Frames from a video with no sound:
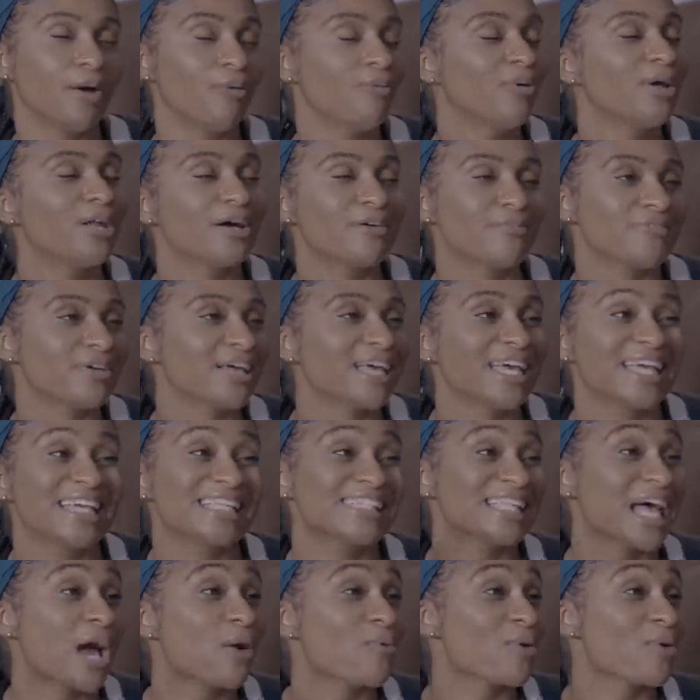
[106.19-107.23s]
Whatever, it's
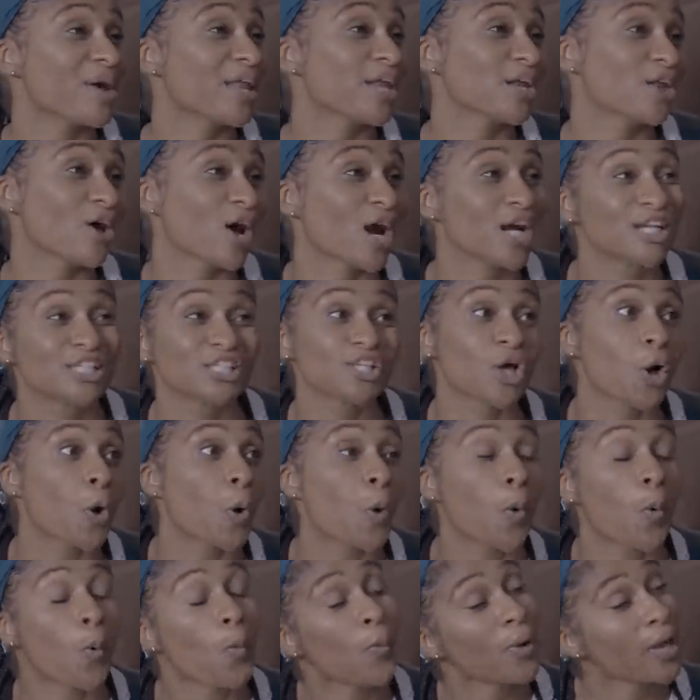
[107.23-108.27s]
not rated R,
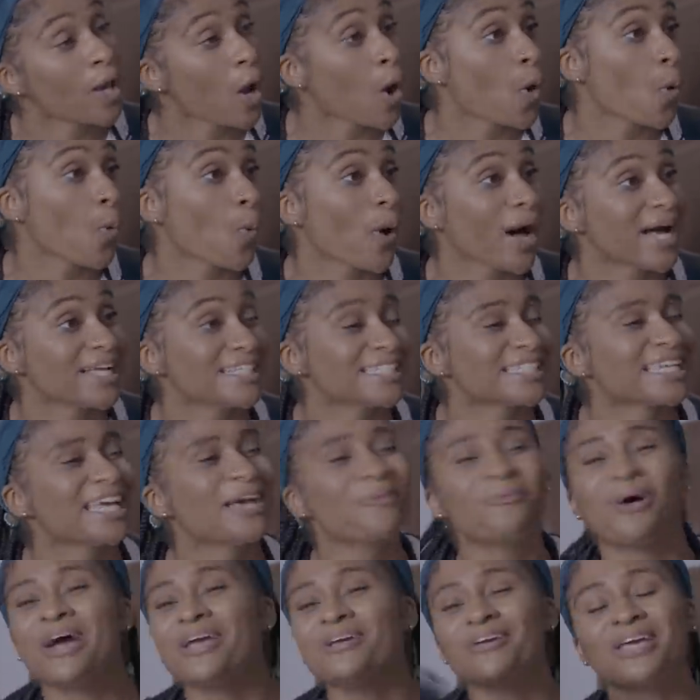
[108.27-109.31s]
so we gonna watch it. And
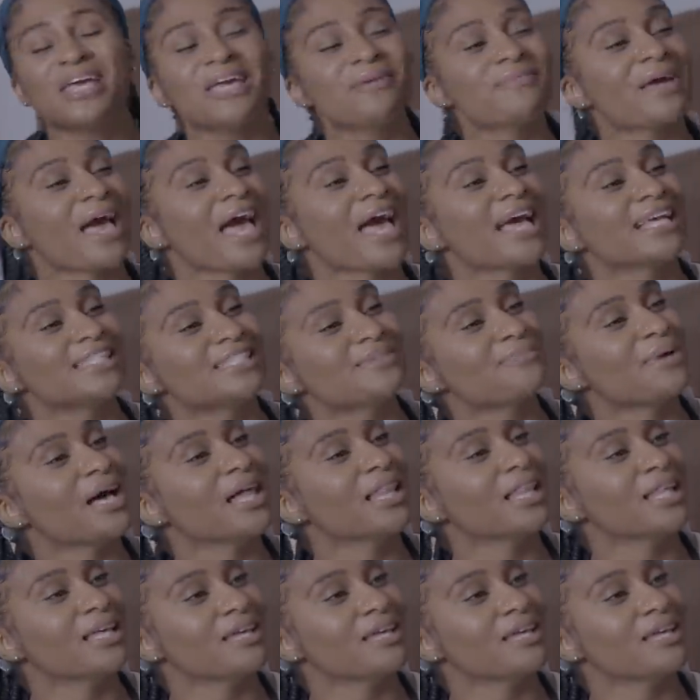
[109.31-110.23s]
why you keep asking about